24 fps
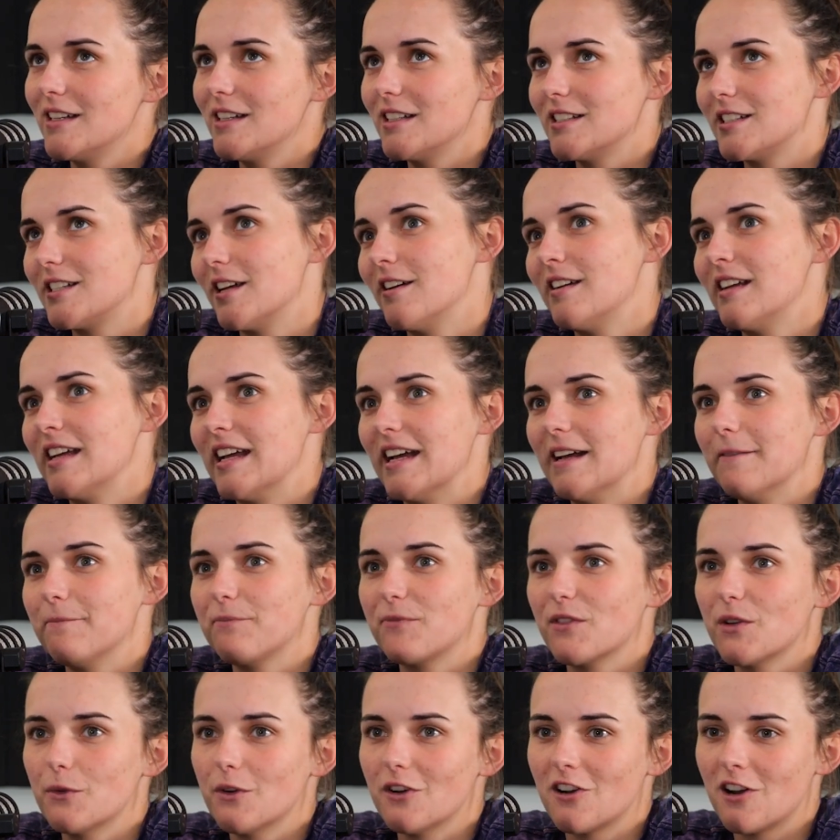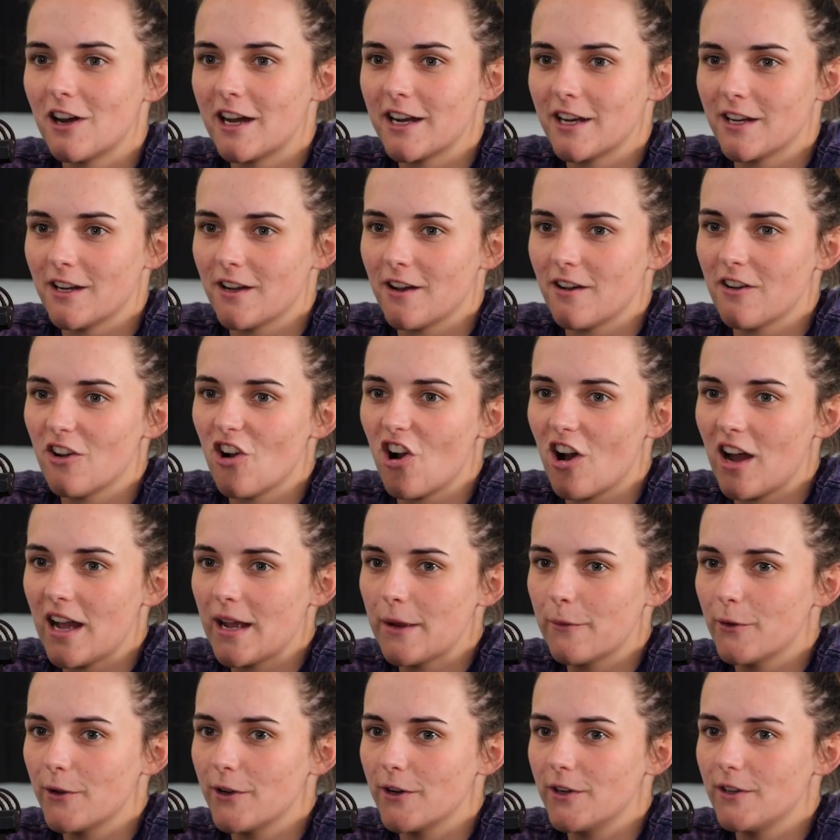so I don't
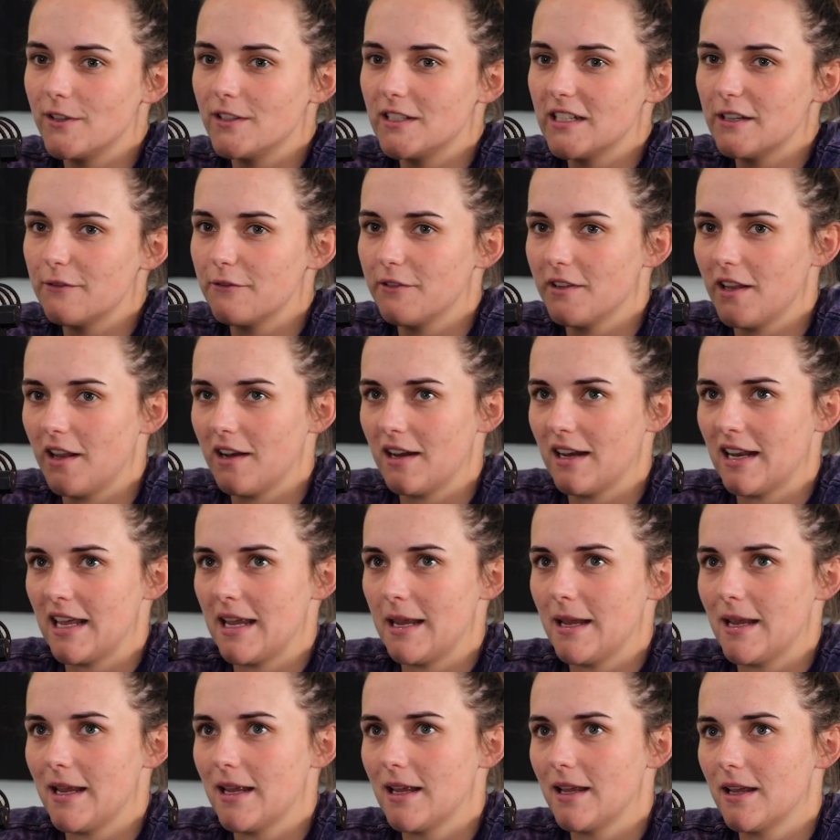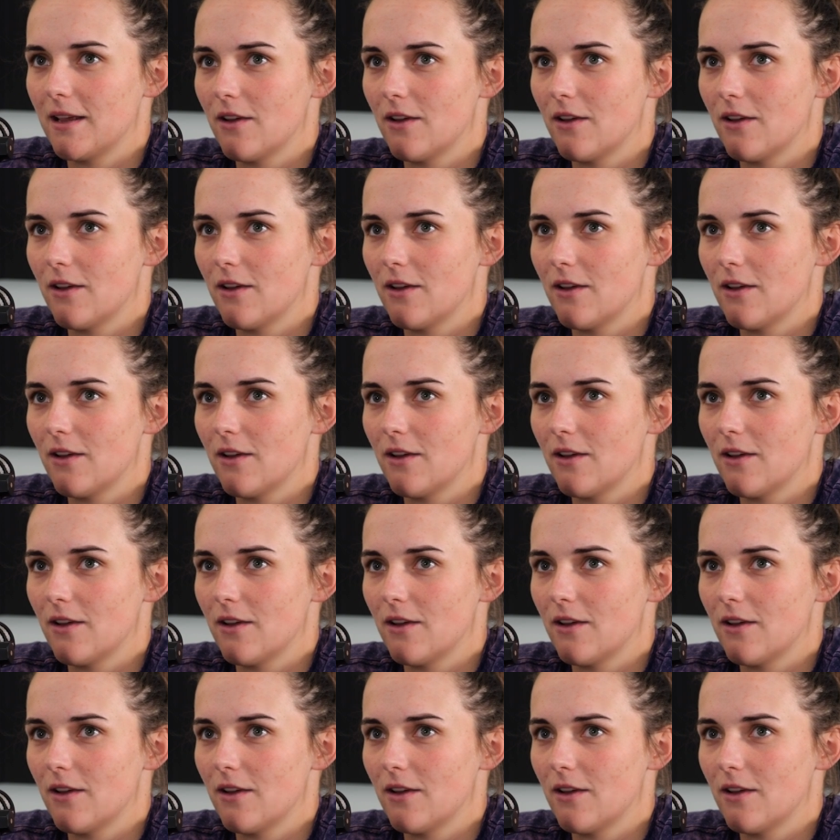know.